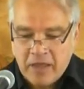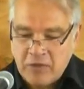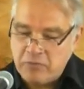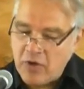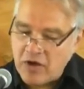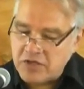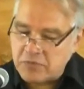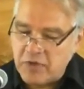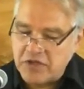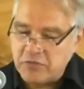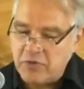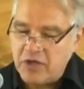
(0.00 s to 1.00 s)
And Paul
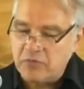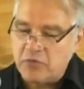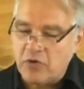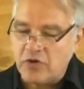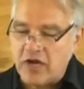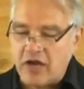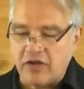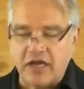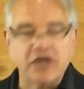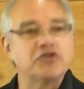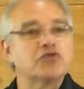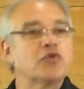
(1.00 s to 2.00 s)
speaks of being poured out
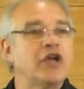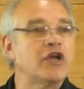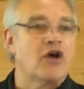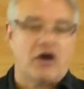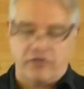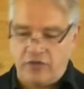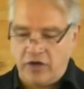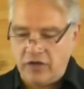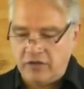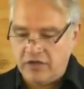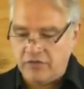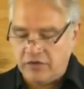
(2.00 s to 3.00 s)
like a drink
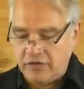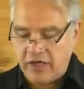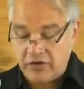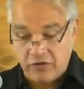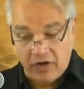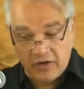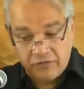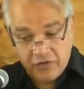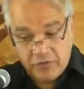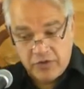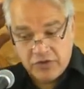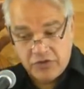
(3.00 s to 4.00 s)
offering, even later on in
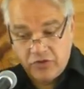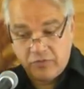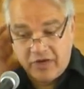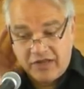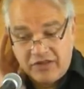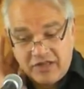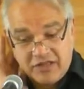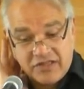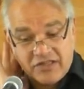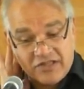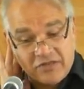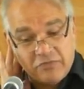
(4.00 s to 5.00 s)
Philippians 2. But I think
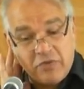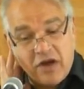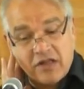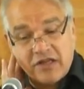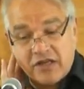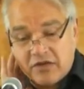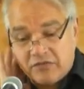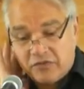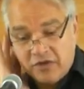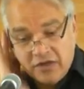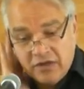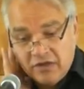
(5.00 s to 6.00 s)
this is symbolic of